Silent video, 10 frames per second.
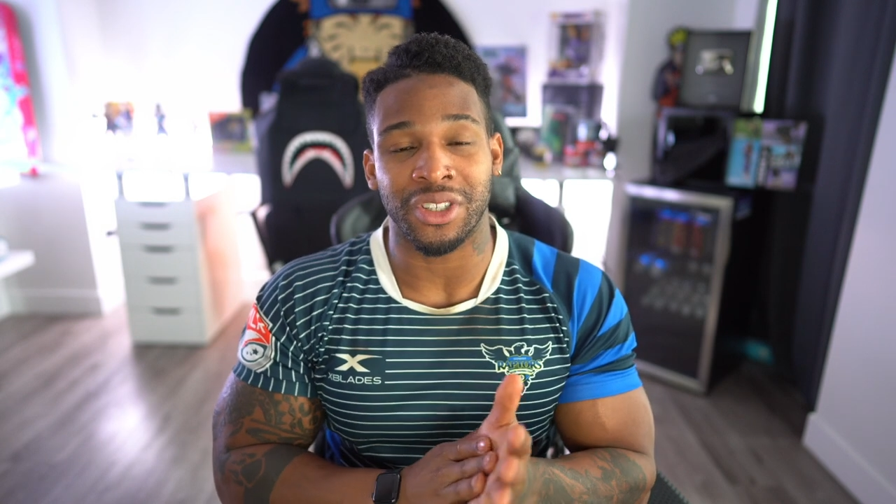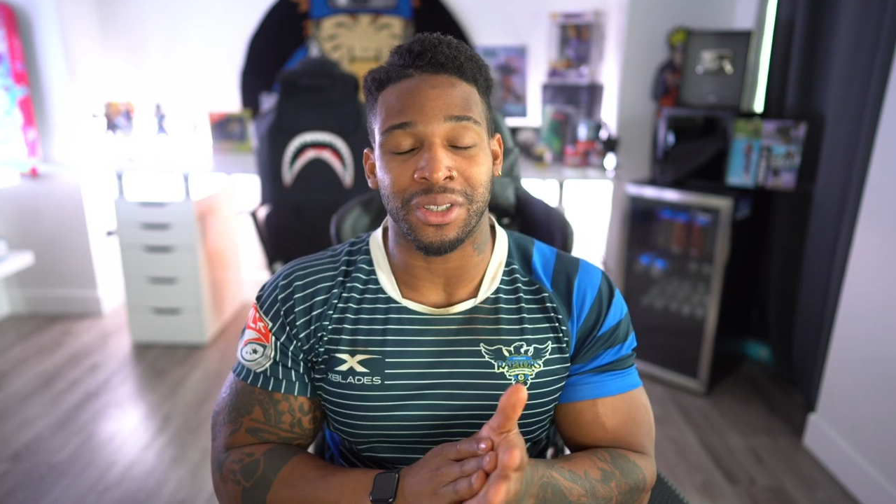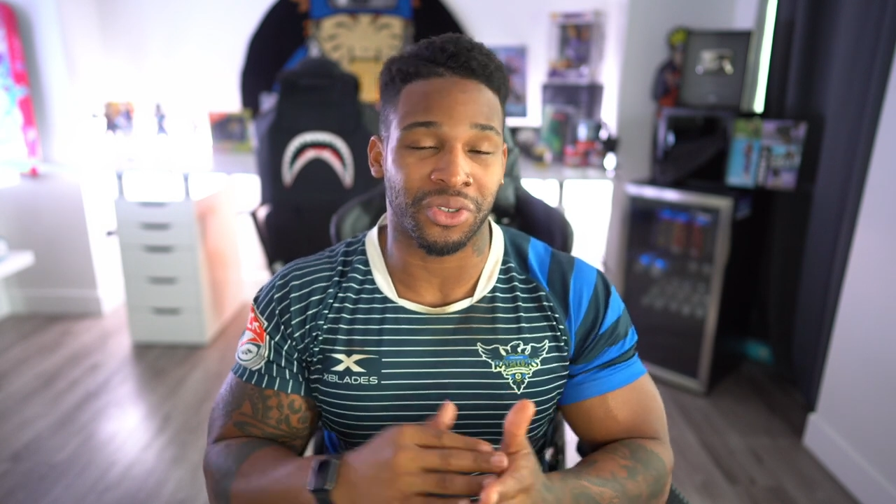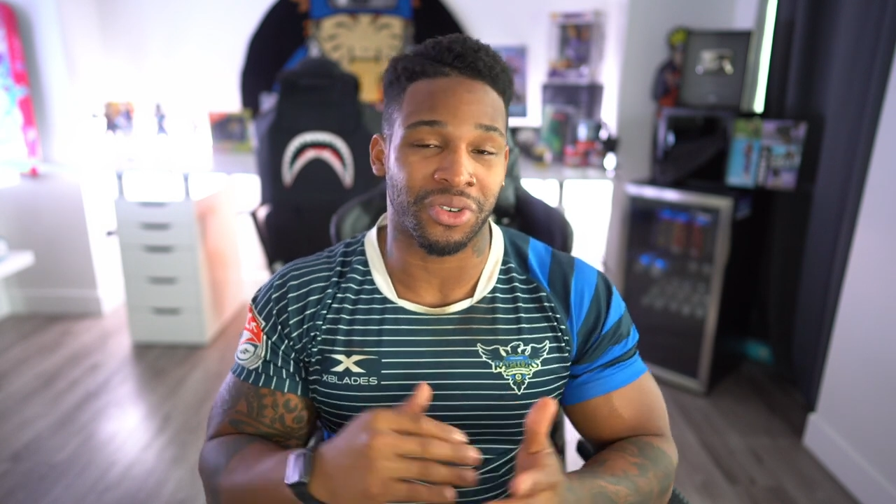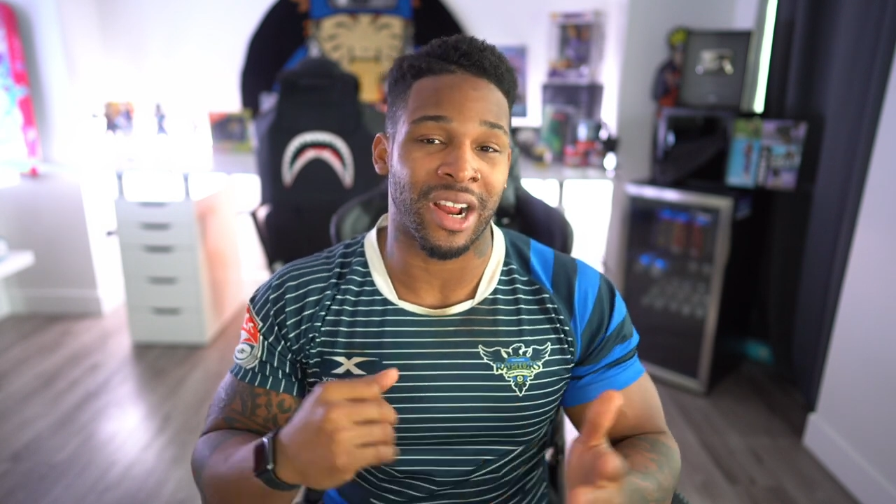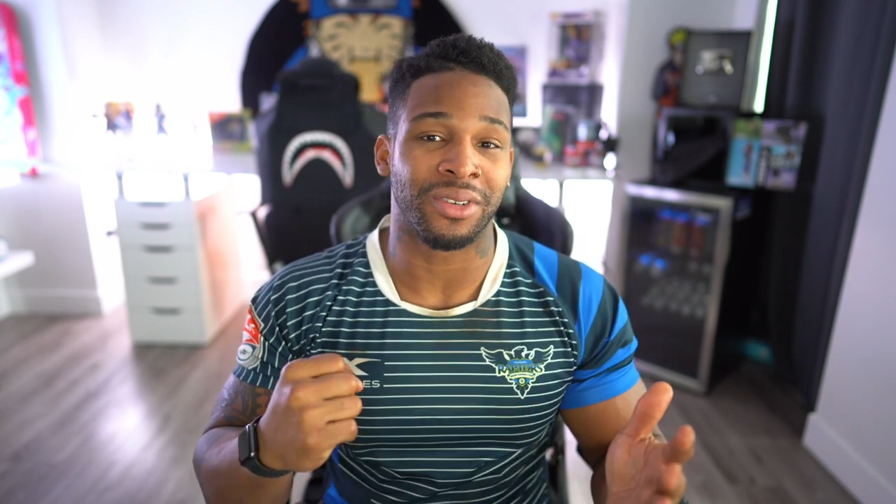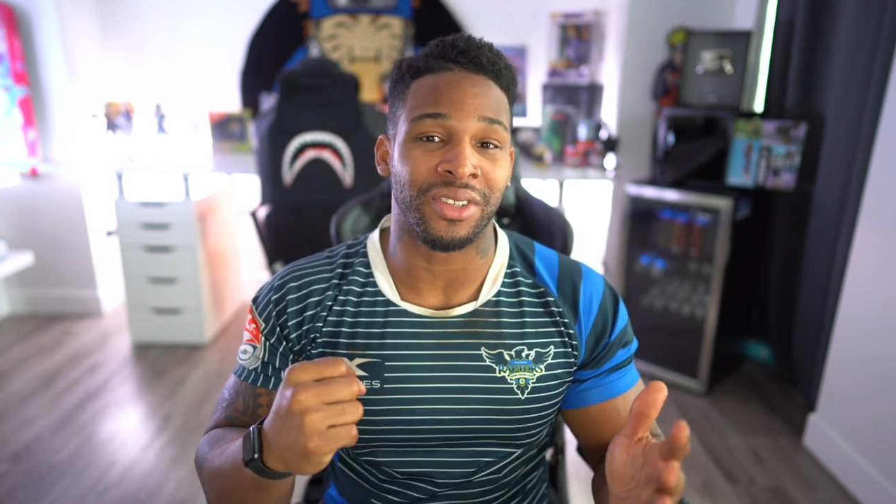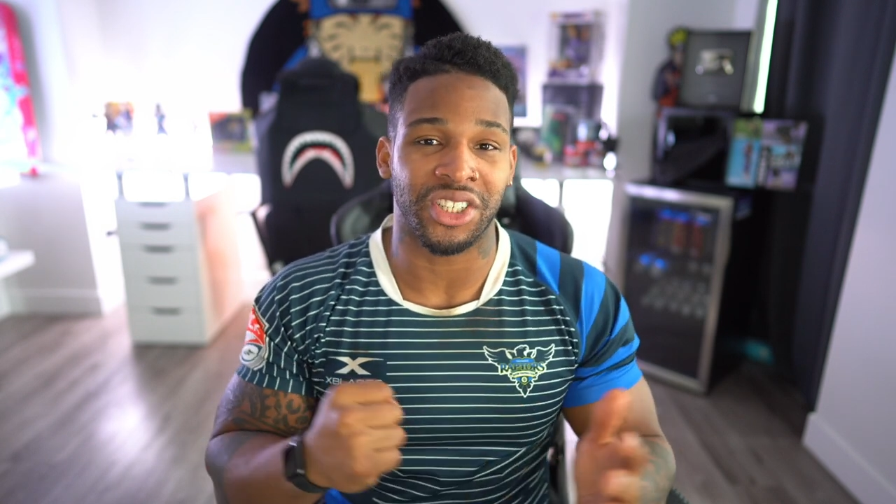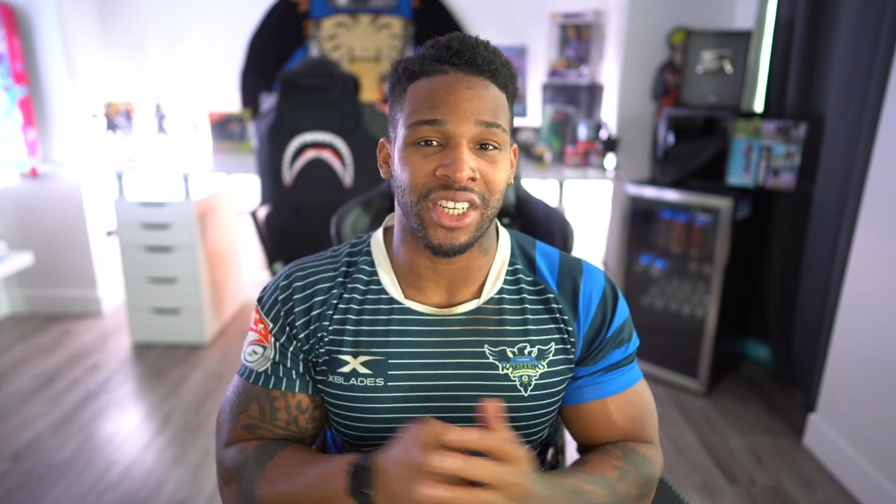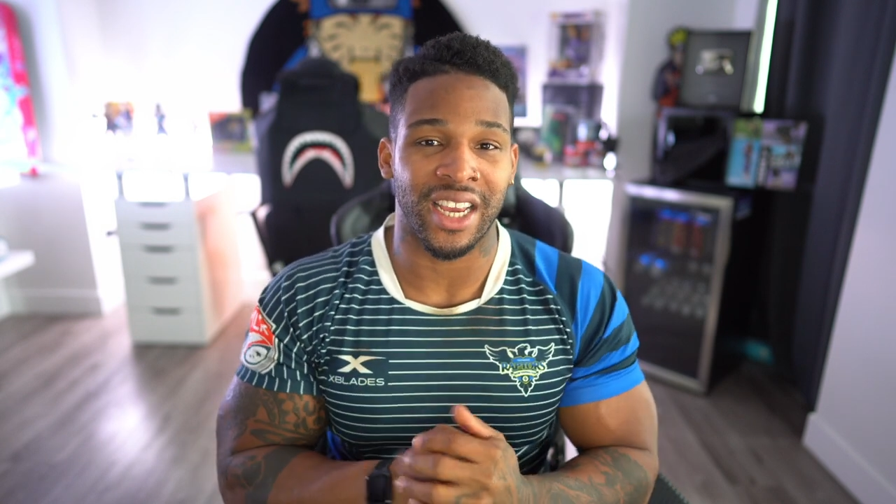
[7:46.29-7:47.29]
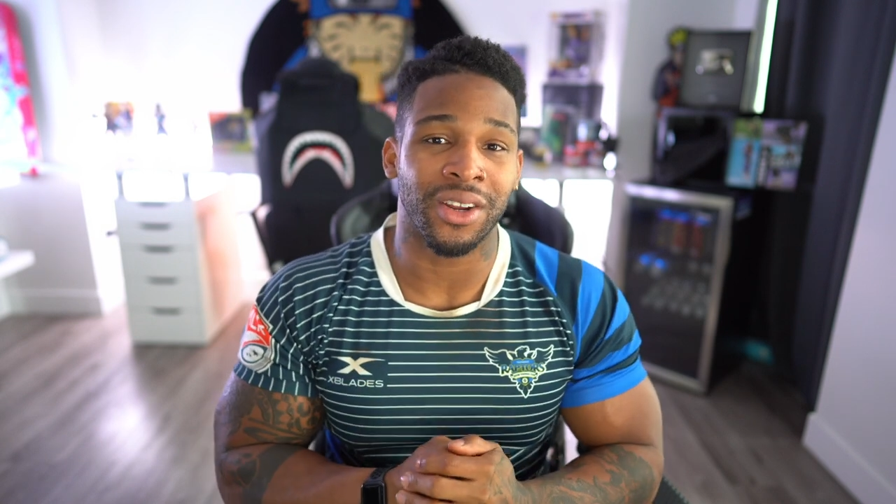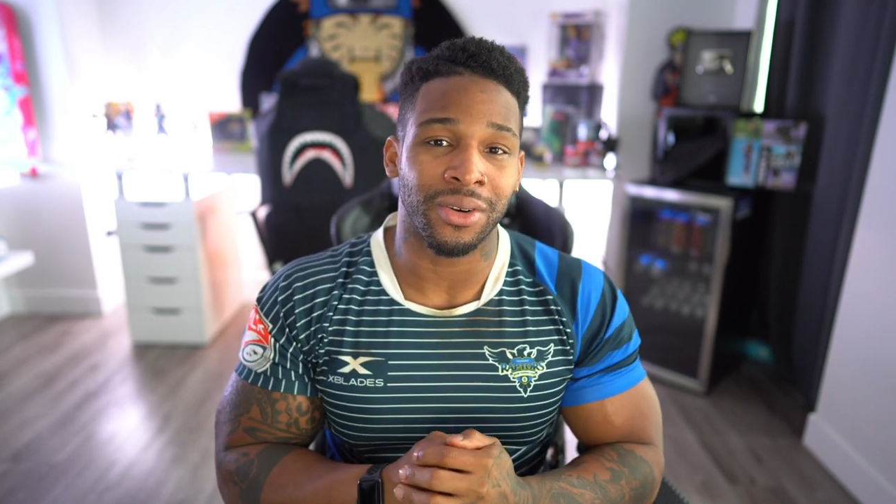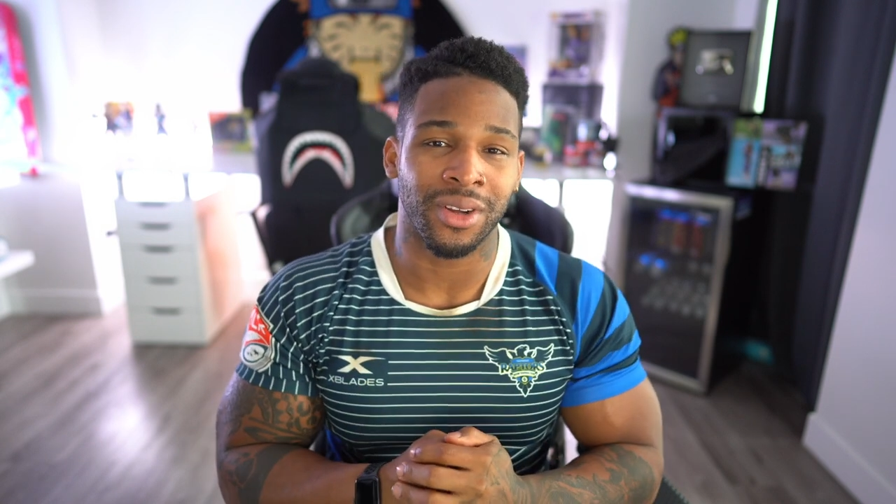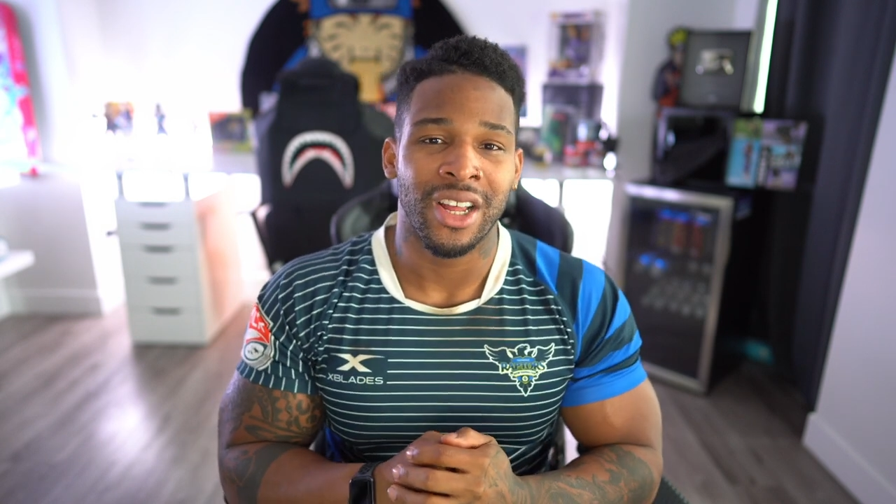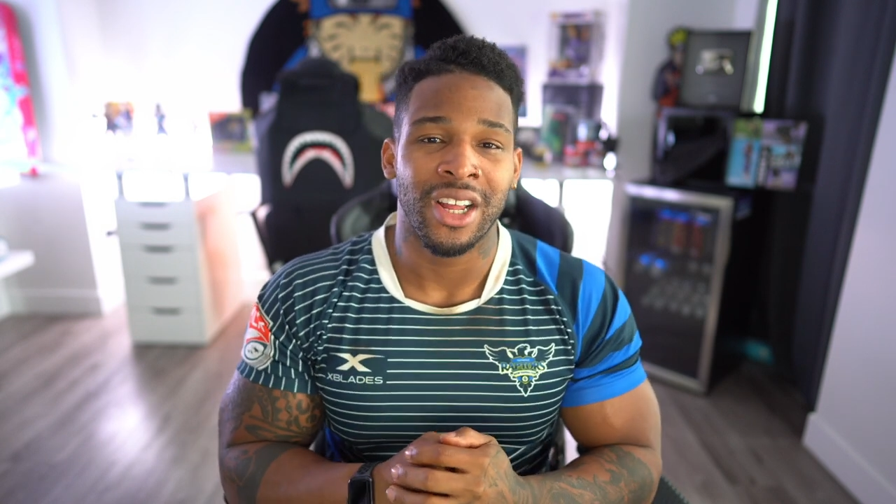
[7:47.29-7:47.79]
subscribe to the channel,